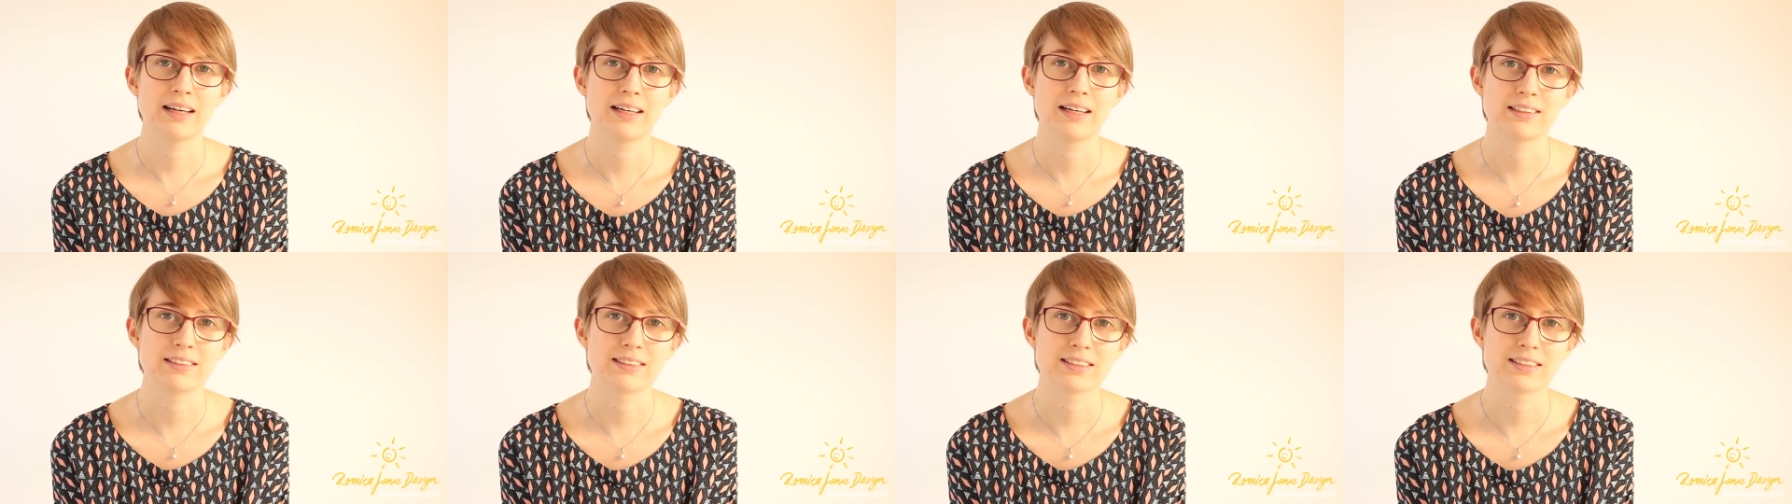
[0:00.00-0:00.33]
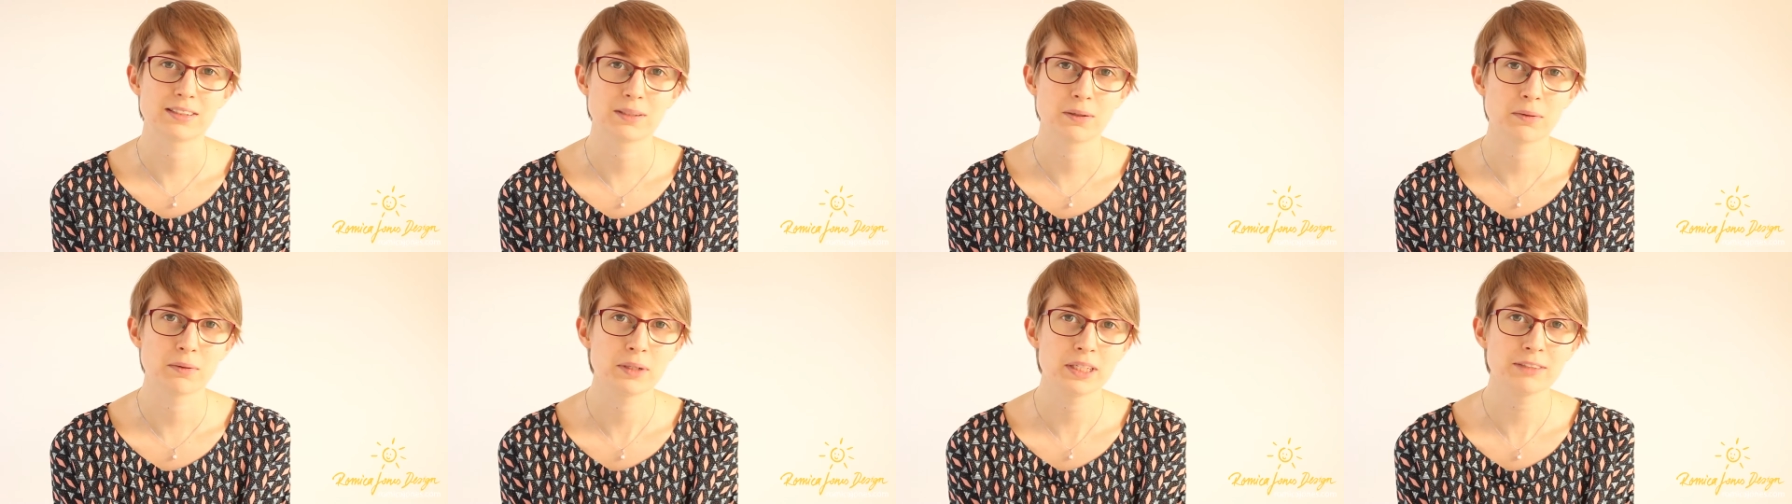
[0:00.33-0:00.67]
and
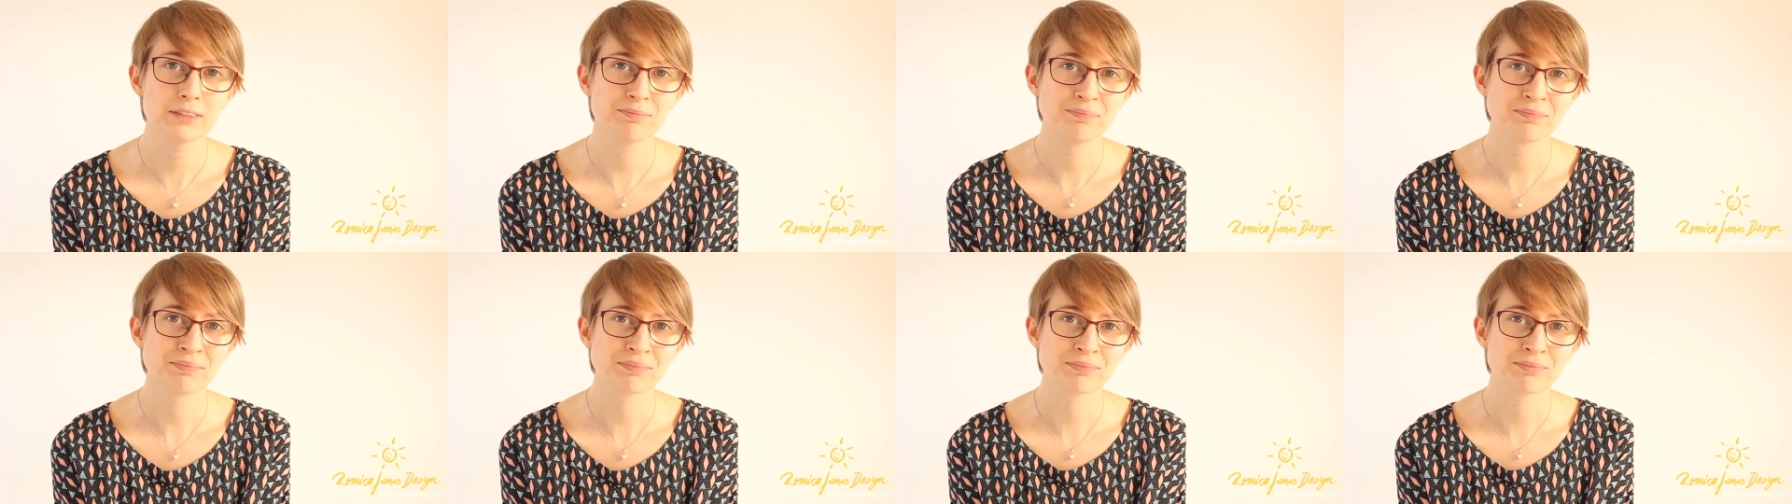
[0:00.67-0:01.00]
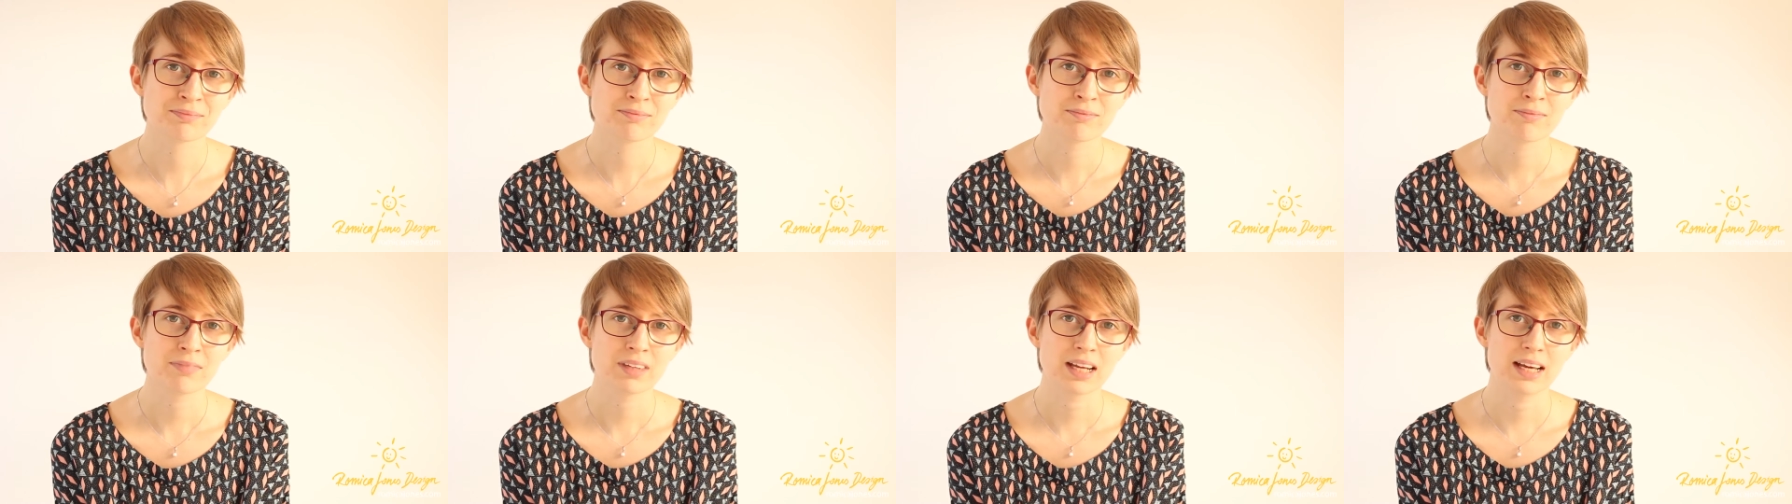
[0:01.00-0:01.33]
Zoe,
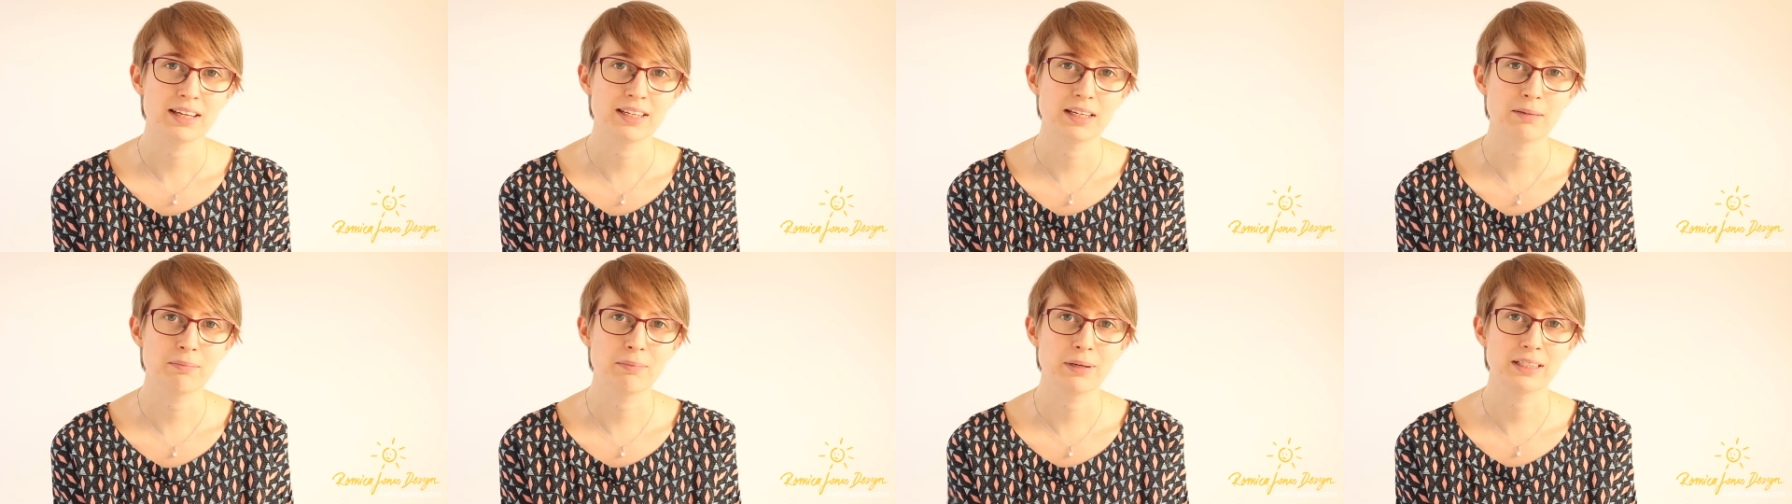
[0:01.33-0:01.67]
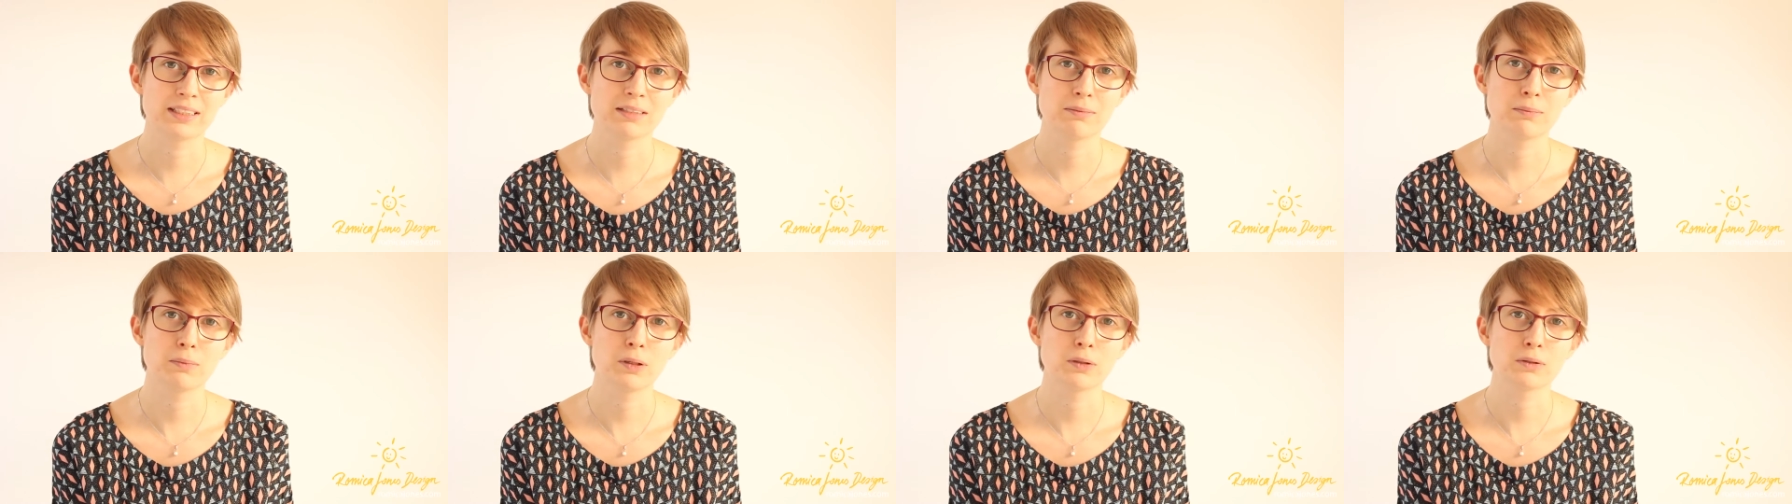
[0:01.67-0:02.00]
and they
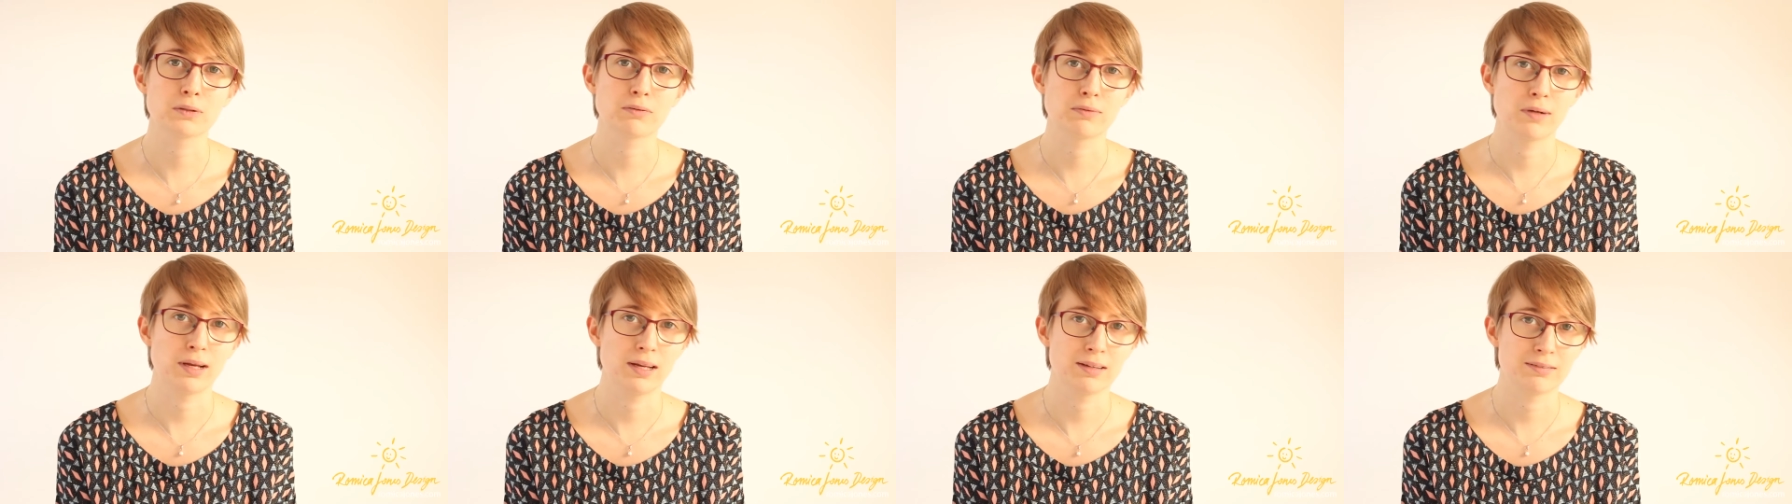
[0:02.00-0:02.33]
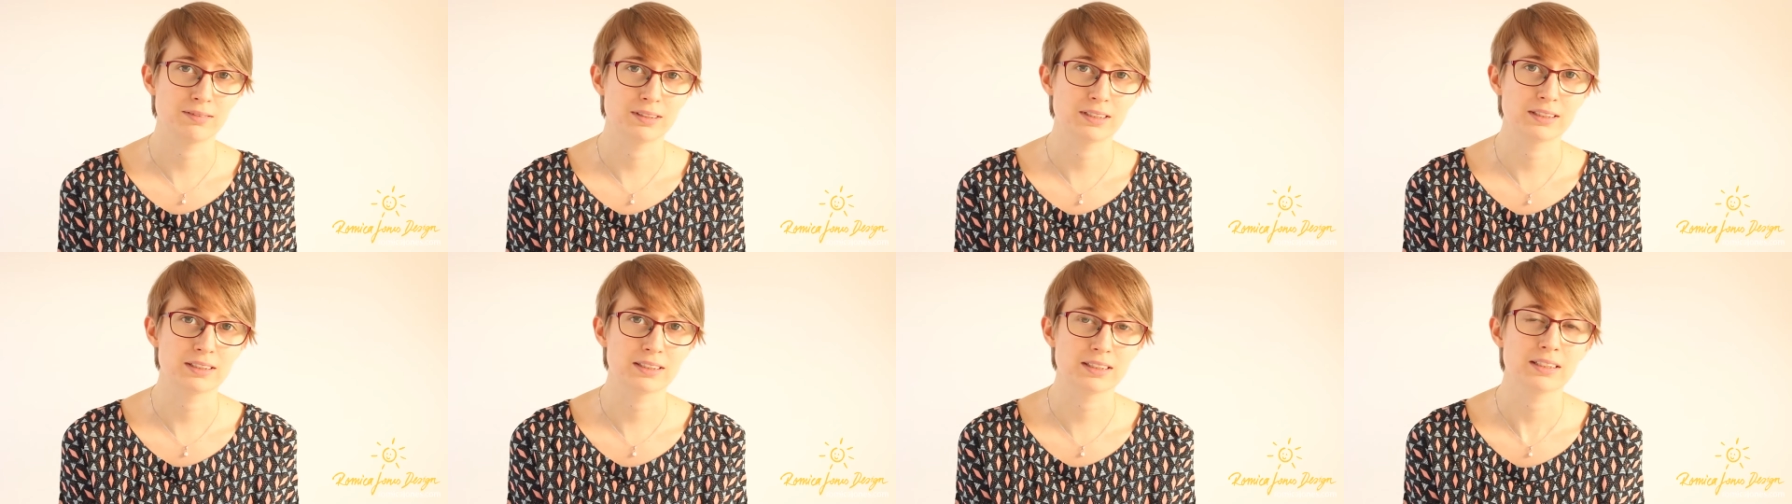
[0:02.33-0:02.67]
pick the most
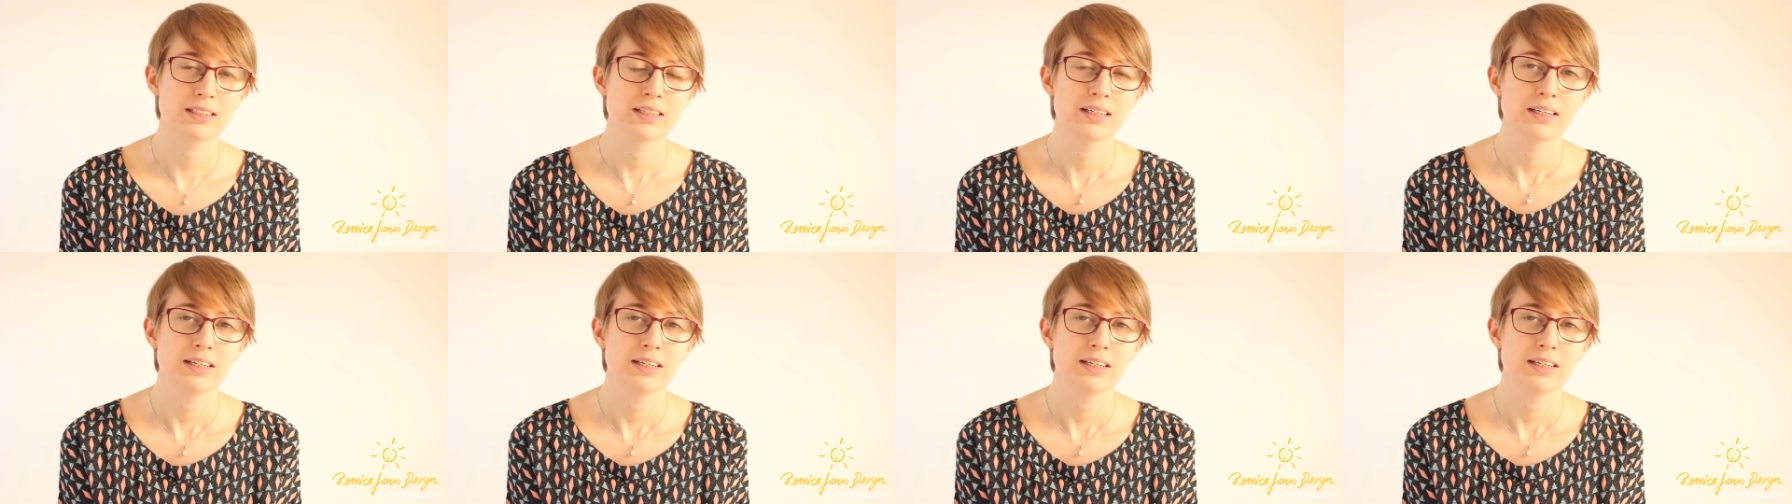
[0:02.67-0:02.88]
relevant